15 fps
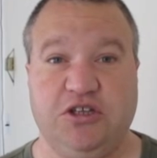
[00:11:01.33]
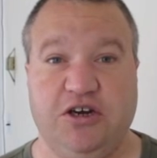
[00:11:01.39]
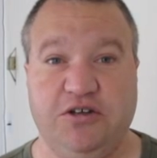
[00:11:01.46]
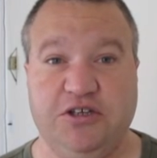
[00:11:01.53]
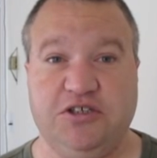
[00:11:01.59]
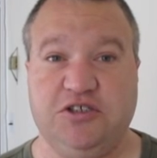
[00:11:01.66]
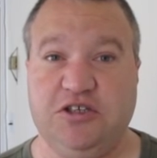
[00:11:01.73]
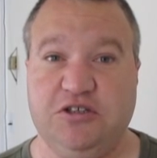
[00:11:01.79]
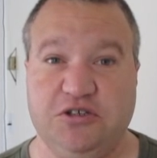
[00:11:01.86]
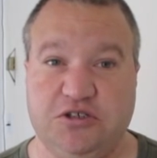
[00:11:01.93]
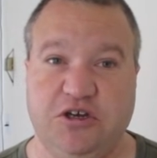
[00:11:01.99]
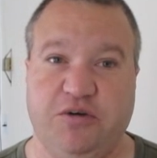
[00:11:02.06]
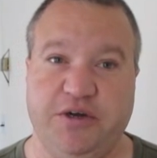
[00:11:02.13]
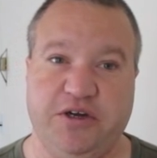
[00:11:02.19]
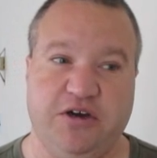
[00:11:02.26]
there, they see this
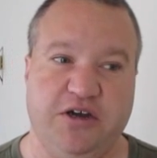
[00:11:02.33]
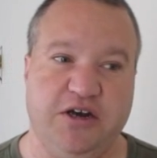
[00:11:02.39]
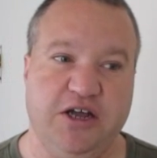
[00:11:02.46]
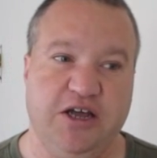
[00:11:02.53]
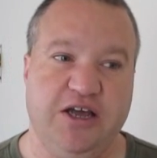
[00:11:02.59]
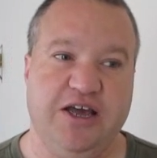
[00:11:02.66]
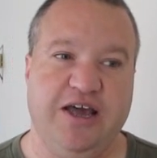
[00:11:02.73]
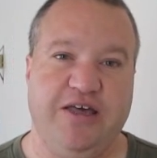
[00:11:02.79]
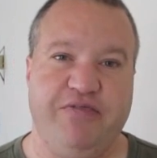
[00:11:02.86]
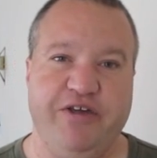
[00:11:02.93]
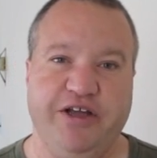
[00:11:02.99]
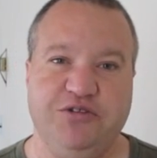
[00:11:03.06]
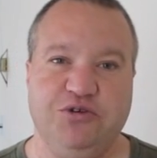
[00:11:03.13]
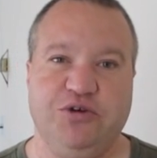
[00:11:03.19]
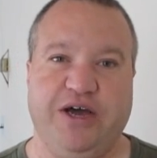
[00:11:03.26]
going on, and
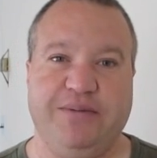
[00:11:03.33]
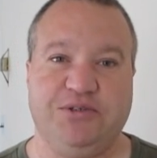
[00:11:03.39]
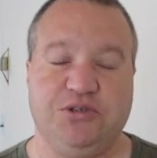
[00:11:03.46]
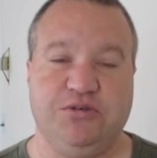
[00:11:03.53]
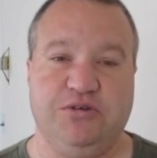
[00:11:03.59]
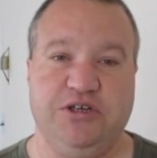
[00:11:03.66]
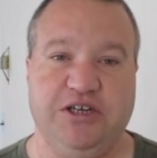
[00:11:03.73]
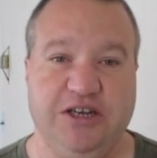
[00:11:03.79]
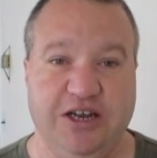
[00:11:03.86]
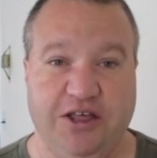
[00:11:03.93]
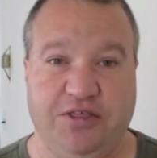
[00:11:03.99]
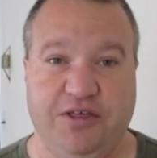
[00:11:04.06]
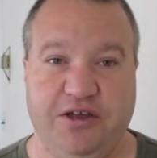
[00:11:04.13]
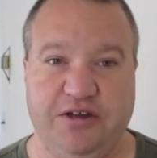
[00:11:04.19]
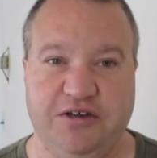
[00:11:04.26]
they do absolutely
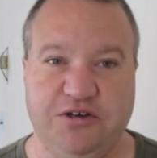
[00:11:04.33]
nothing.